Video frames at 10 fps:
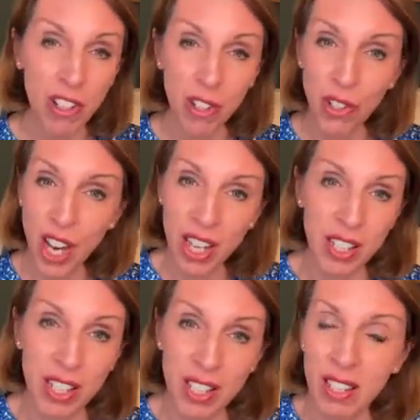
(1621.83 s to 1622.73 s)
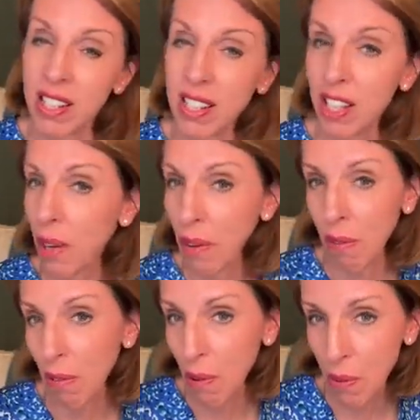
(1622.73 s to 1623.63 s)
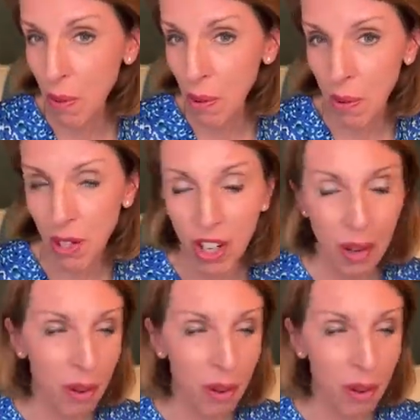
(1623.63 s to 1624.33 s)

your exercise going for a walk,